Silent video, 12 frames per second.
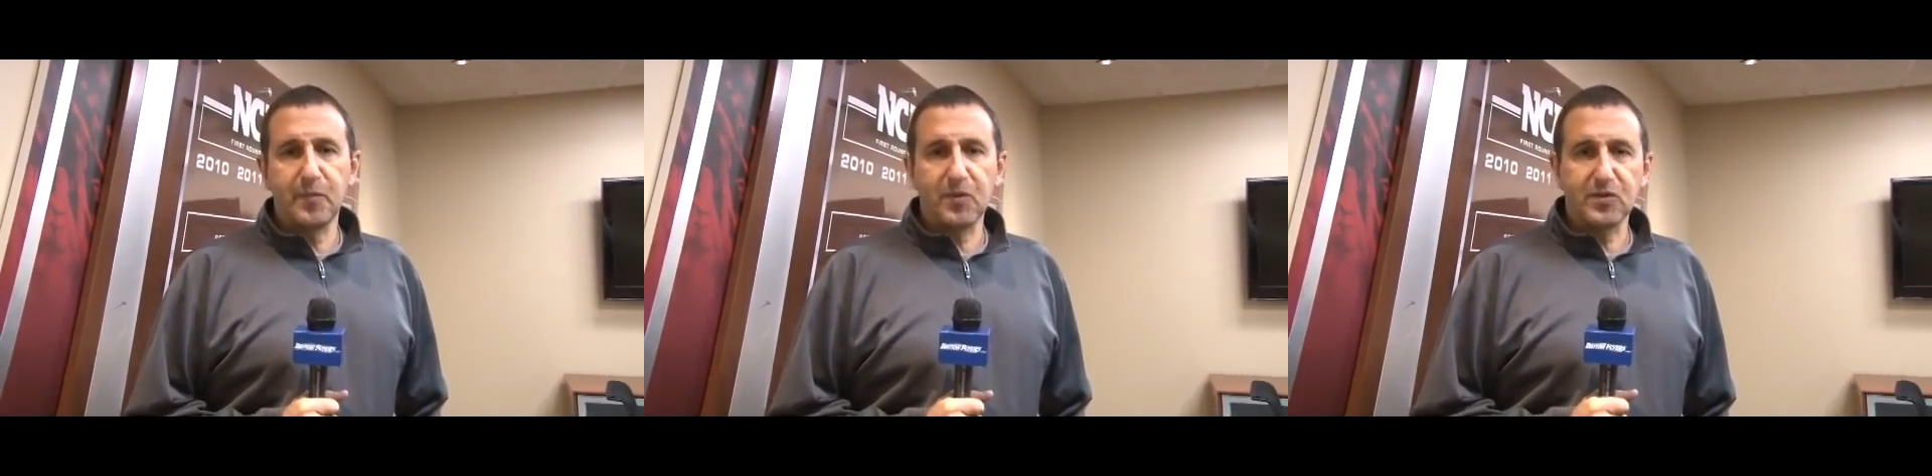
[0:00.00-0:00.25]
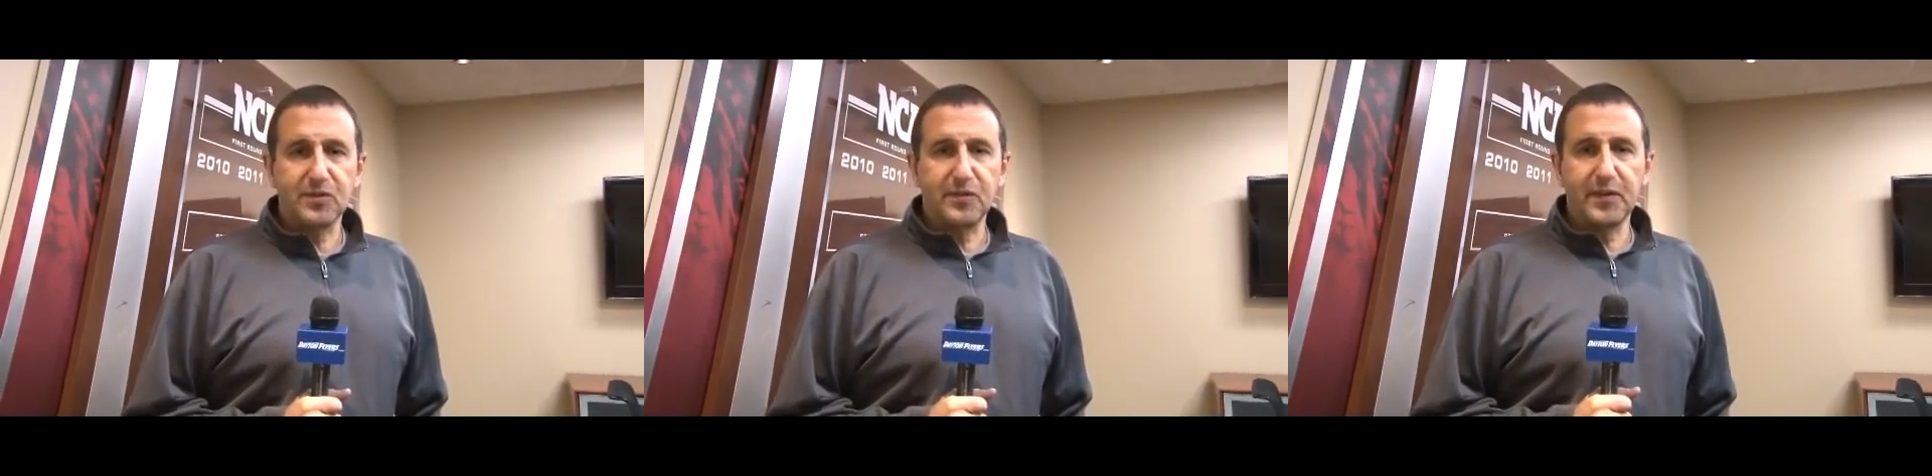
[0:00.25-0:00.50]

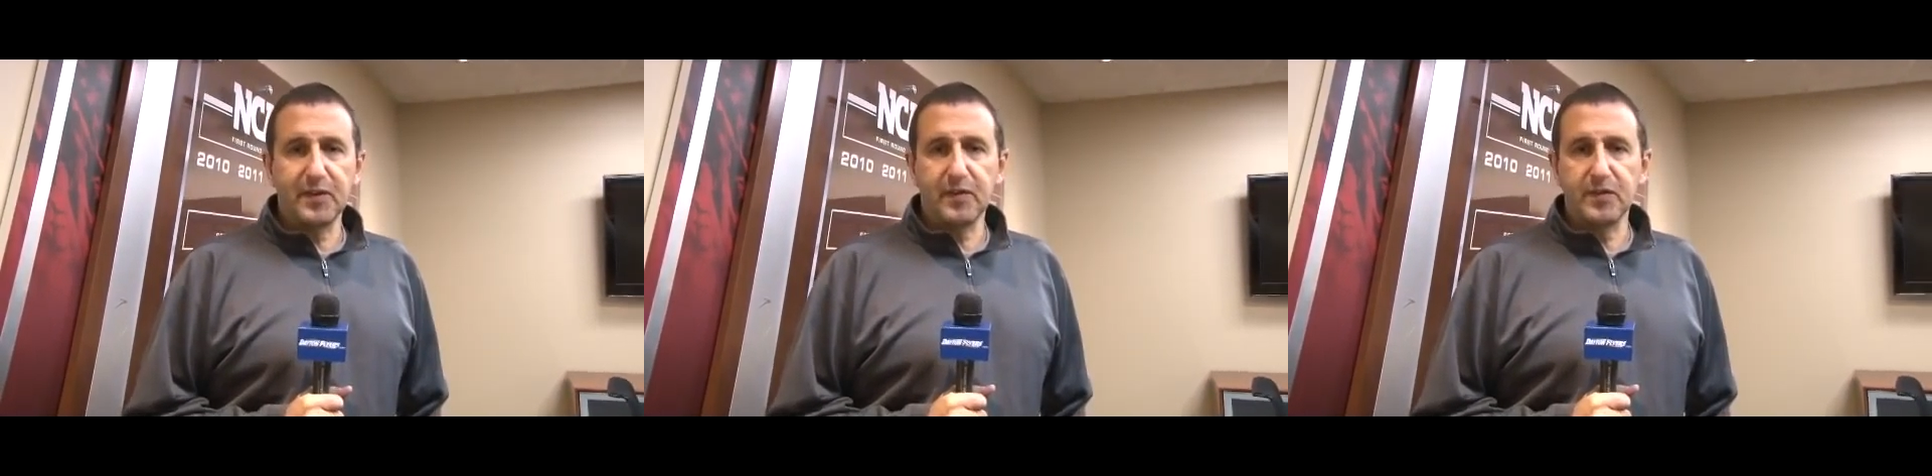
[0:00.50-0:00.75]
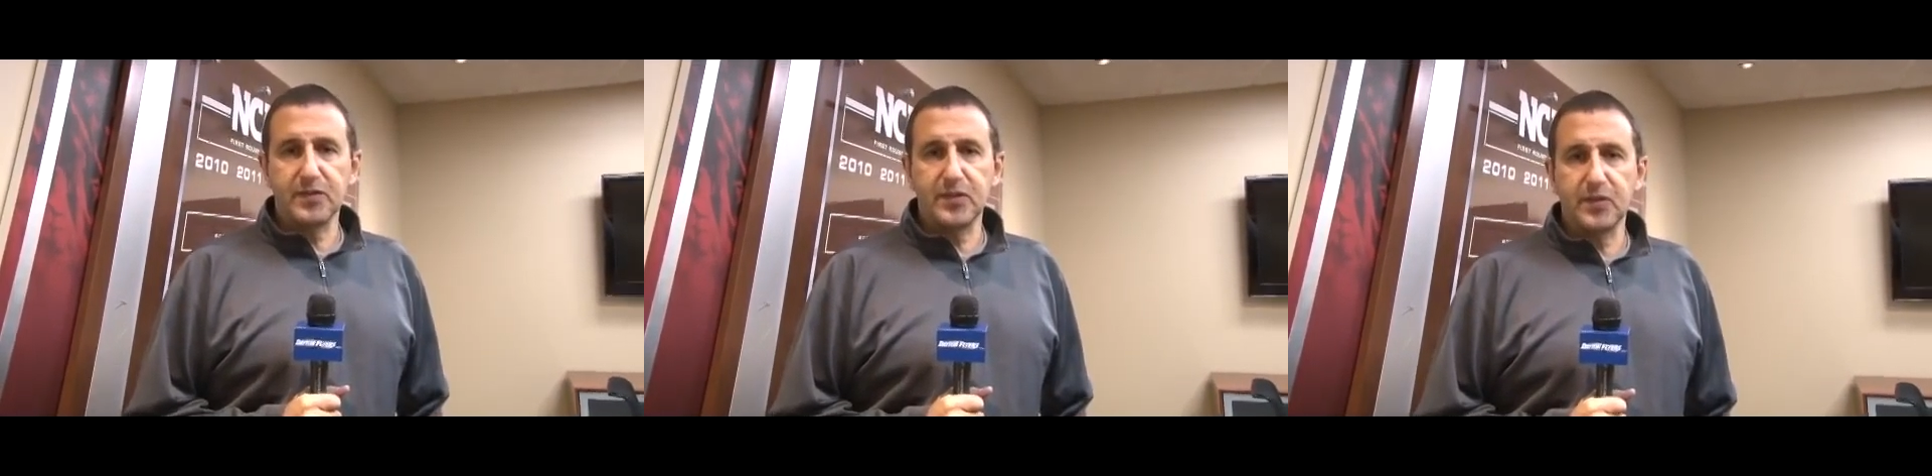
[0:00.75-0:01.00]

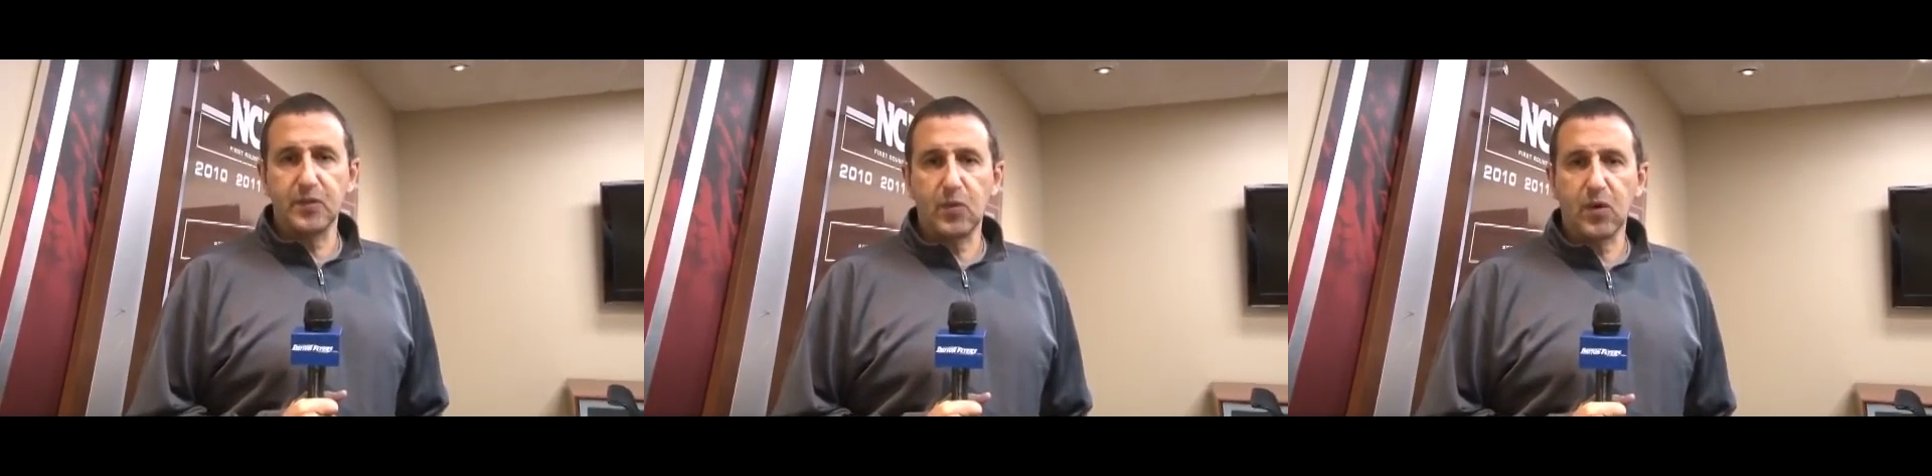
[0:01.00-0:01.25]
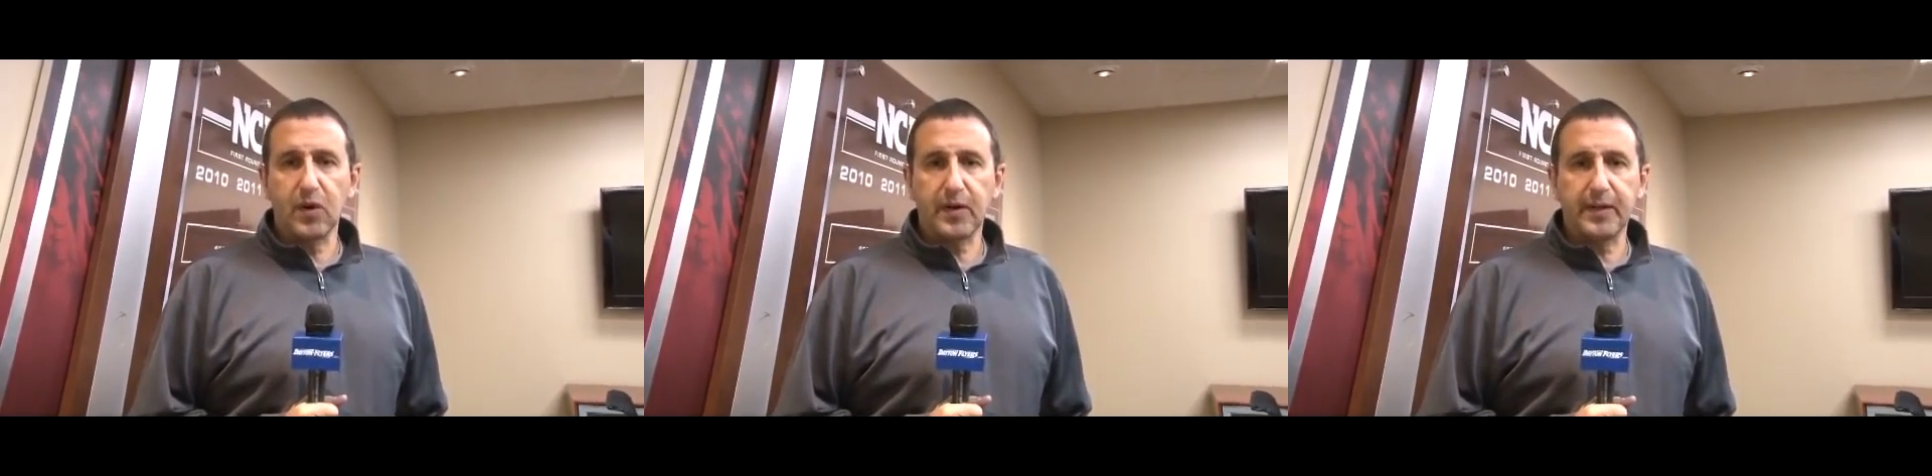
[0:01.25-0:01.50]
perseverance and your
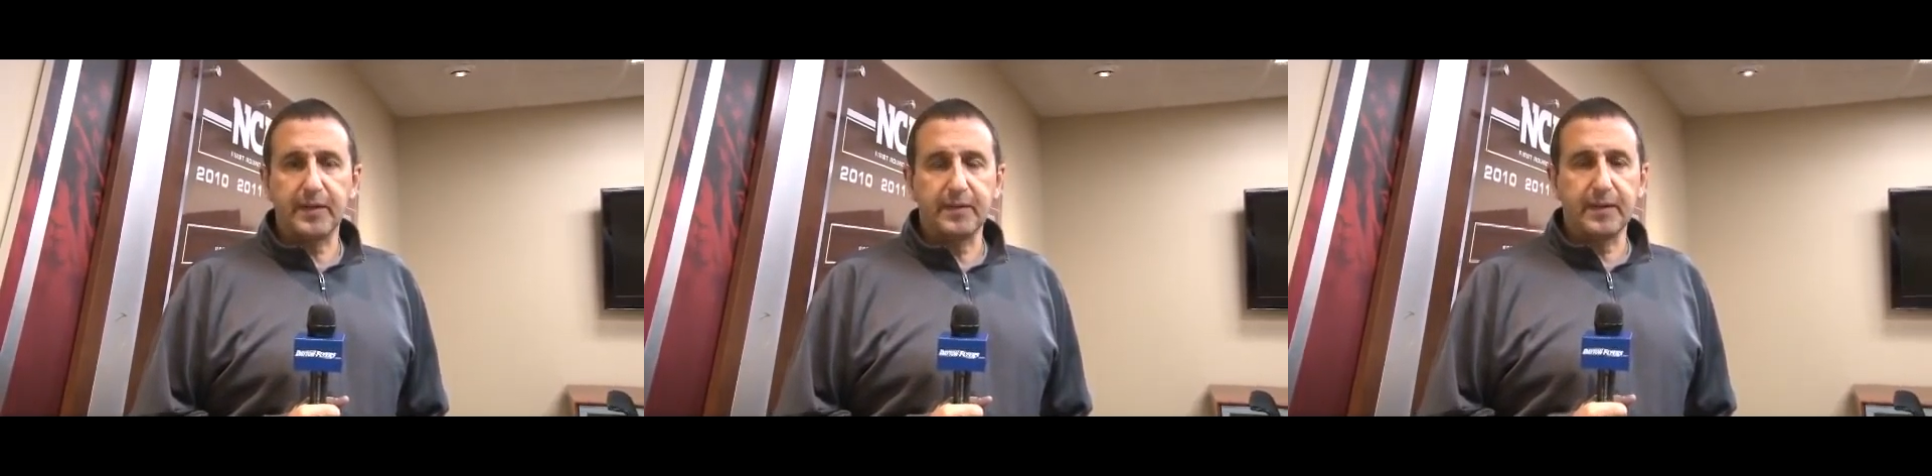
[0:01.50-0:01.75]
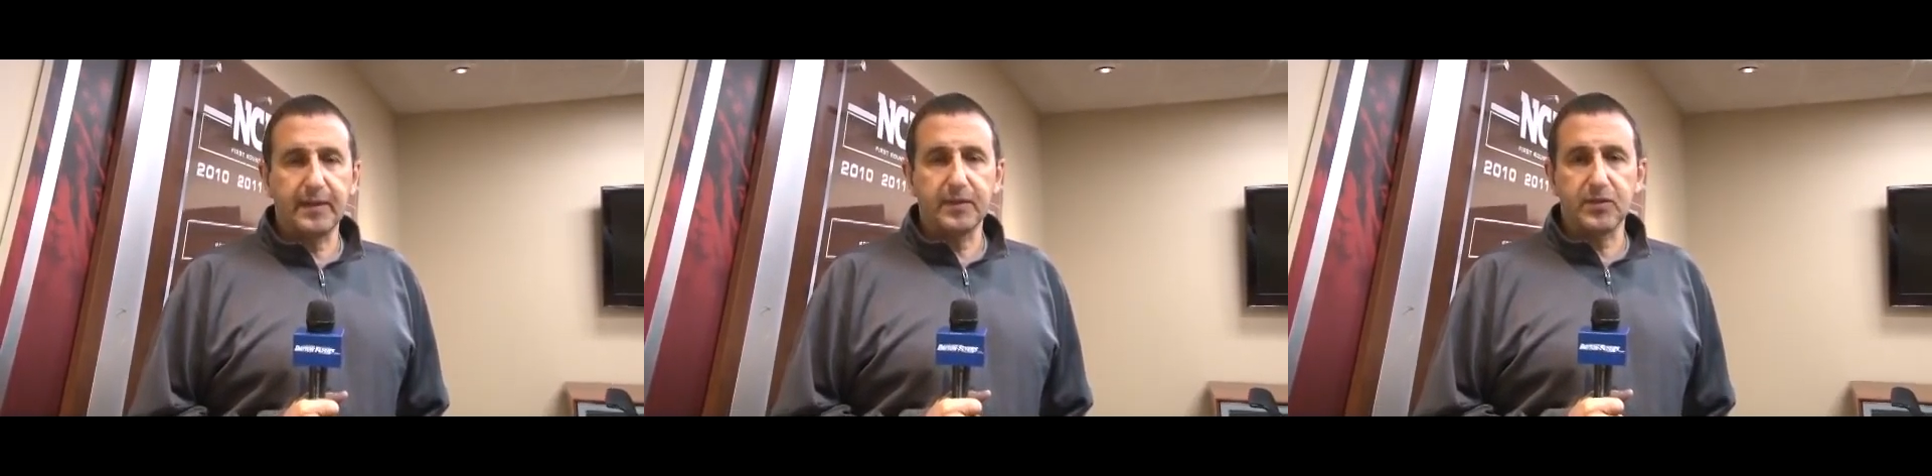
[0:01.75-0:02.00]
work and,
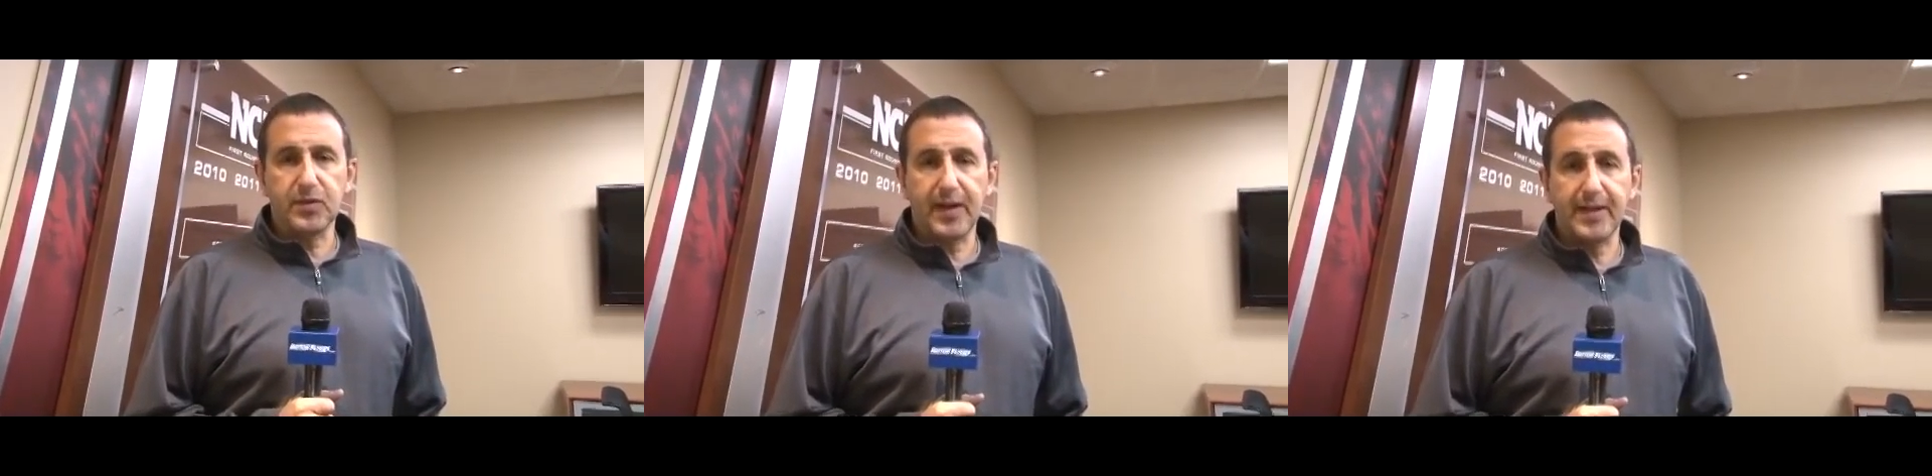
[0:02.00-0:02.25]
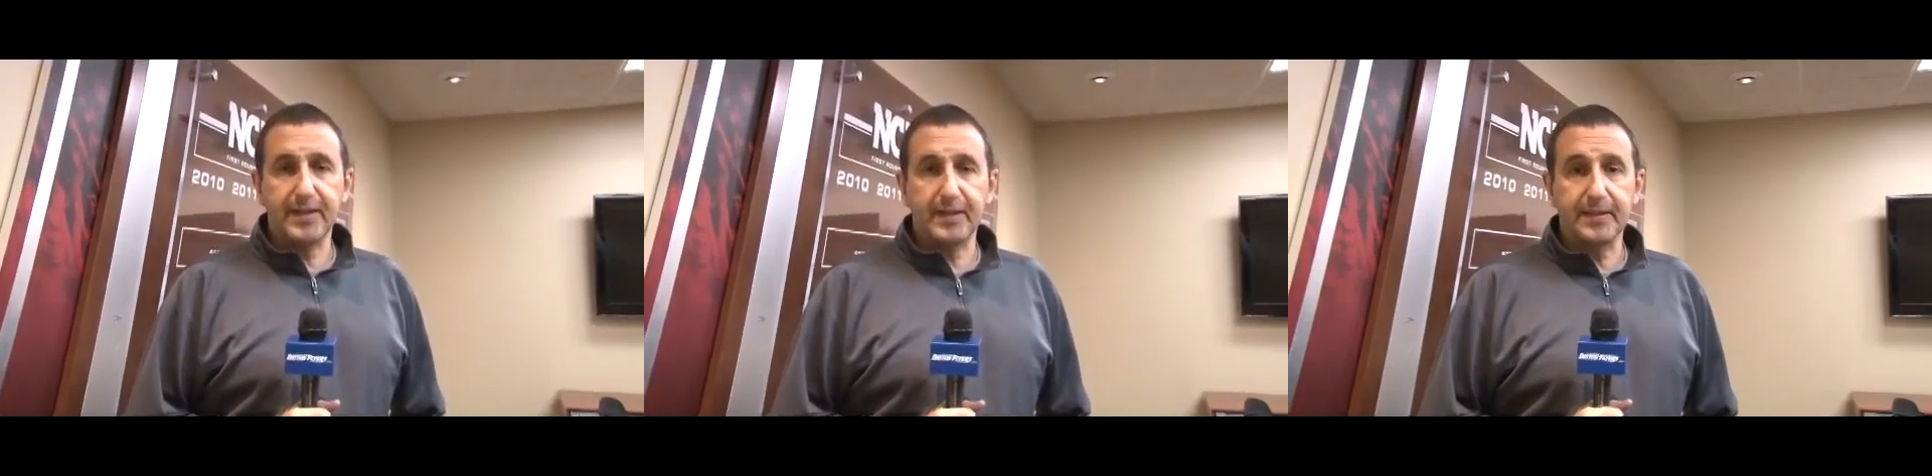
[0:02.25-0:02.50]
and
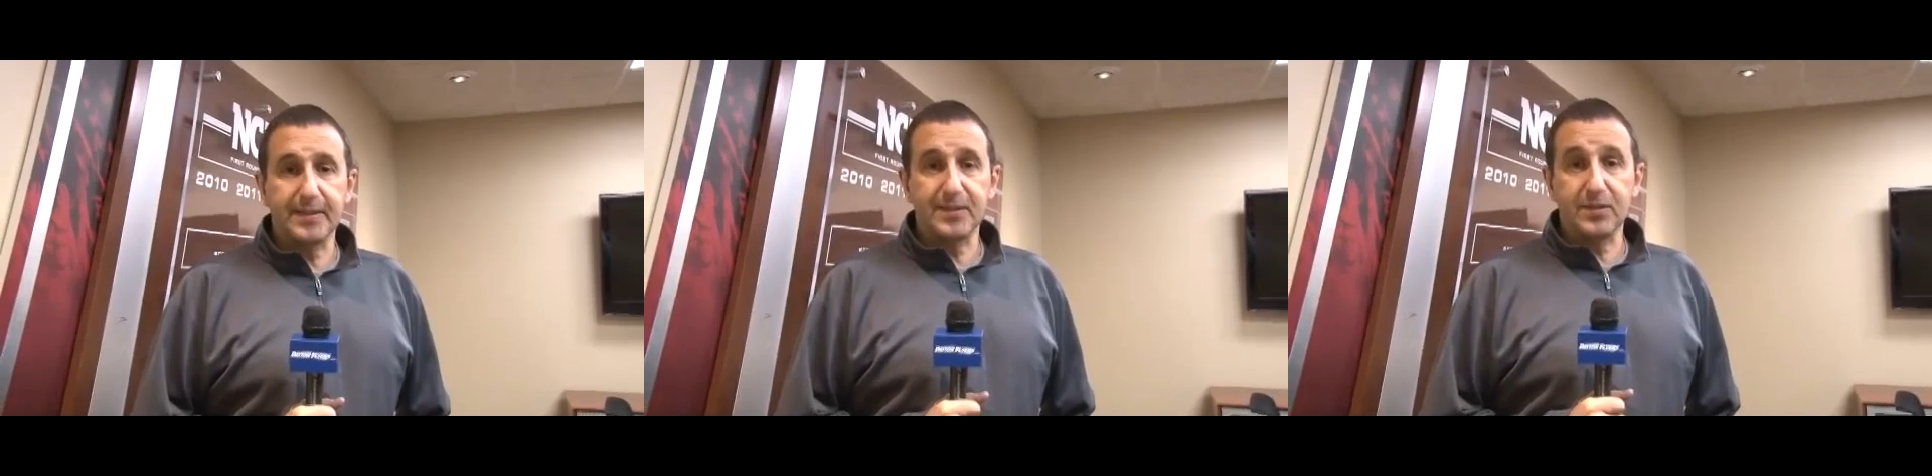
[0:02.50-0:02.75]
trying to